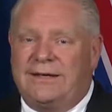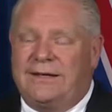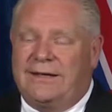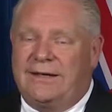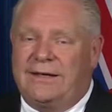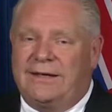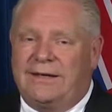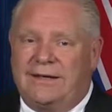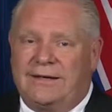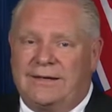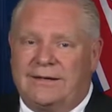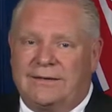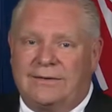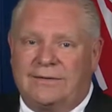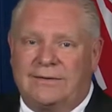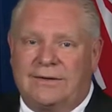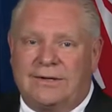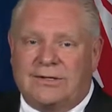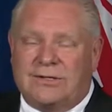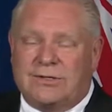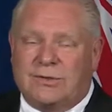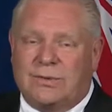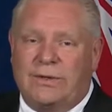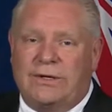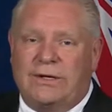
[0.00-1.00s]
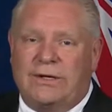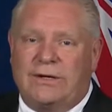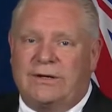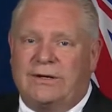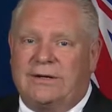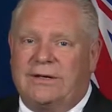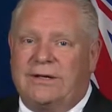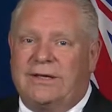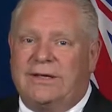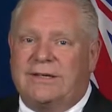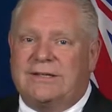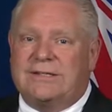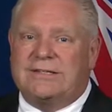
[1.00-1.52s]
Uh, what a sweetheart
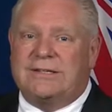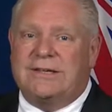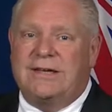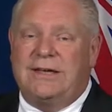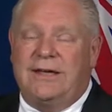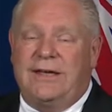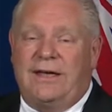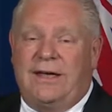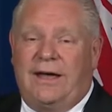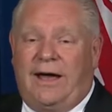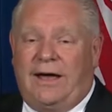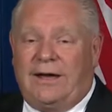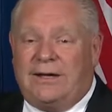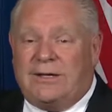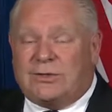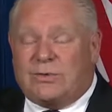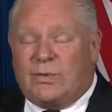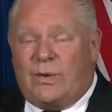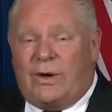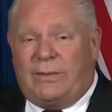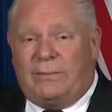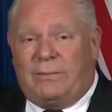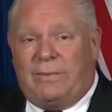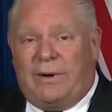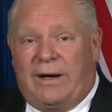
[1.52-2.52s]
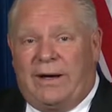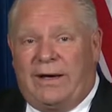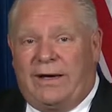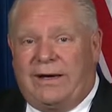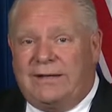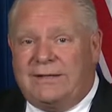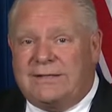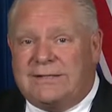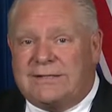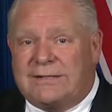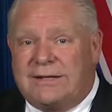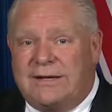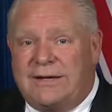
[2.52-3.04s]
he is. I just went by
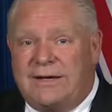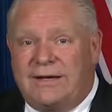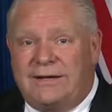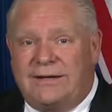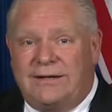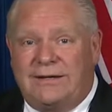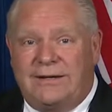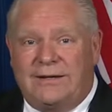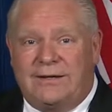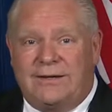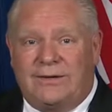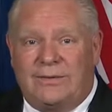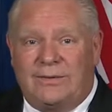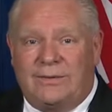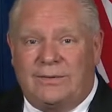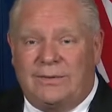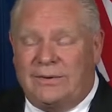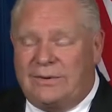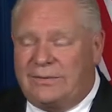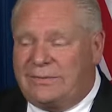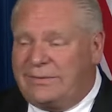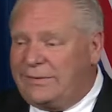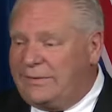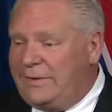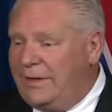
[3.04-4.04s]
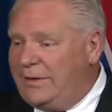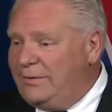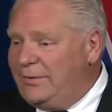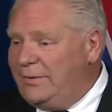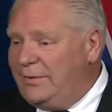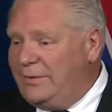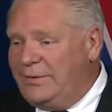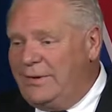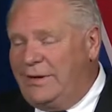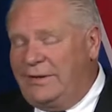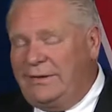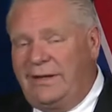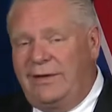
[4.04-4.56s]
and said, you know, I,
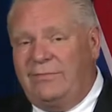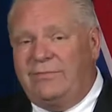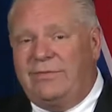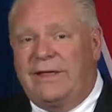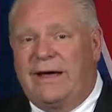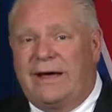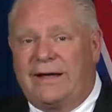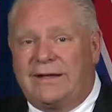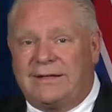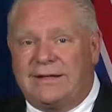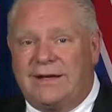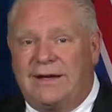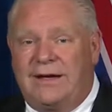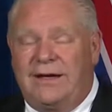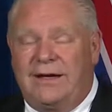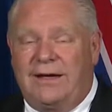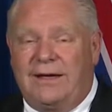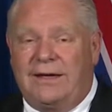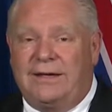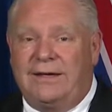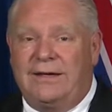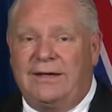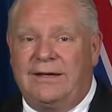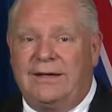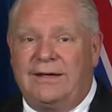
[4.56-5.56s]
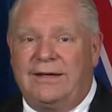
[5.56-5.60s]
I love that tie.